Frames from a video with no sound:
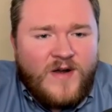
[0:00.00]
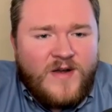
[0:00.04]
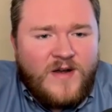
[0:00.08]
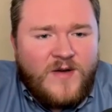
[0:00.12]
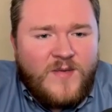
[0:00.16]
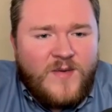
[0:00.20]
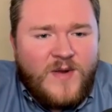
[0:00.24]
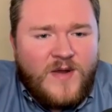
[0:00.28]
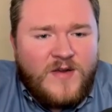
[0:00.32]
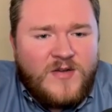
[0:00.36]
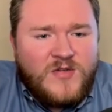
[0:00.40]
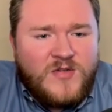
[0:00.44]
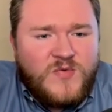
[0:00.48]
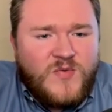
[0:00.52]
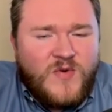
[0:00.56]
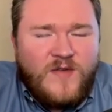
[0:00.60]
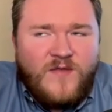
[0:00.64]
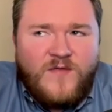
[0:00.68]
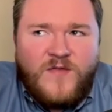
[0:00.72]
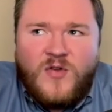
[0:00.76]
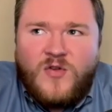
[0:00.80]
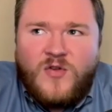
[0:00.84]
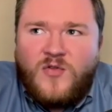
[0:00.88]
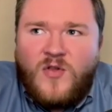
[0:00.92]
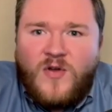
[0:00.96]
I mean, because if
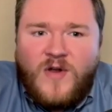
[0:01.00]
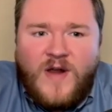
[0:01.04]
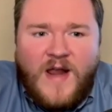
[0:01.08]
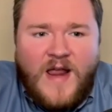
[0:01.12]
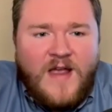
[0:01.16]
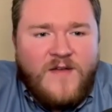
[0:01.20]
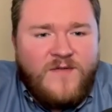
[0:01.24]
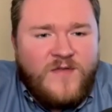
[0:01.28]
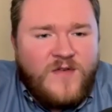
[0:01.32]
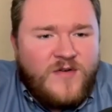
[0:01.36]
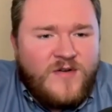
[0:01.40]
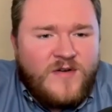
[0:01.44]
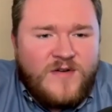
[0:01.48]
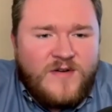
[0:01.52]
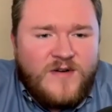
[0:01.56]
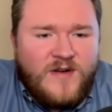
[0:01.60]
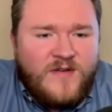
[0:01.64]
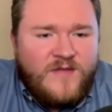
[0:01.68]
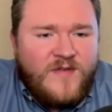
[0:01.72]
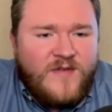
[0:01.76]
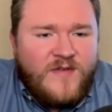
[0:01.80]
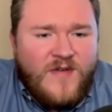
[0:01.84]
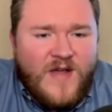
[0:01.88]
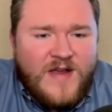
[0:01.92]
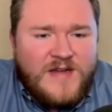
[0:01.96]
you're
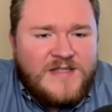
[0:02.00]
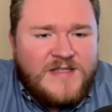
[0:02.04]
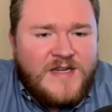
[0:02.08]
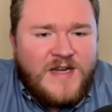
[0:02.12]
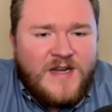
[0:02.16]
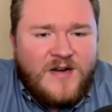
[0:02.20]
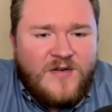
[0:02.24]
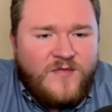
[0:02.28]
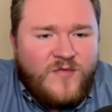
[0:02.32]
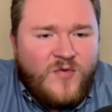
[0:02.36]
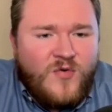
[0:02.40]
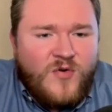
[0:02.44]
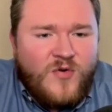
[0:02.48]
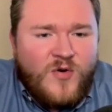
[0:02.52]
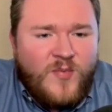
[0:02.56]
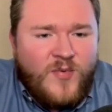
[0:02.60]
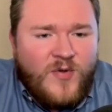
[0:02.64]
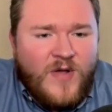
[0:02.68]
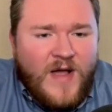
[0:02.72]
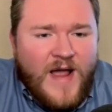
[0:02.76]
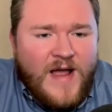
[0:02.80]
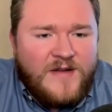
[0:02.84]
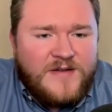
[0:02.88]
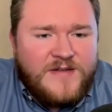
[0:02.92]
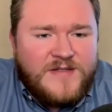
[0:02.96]
investing in affordable
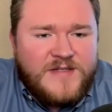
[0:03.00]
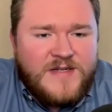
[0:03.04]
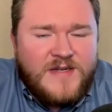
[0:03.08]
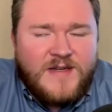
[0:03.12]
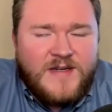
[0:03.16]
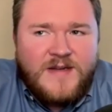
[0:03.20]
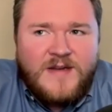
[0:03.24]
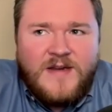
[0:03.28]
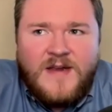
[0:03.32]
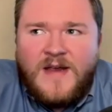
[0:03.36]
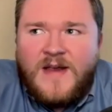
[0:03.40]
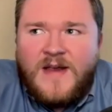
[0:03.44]
housing,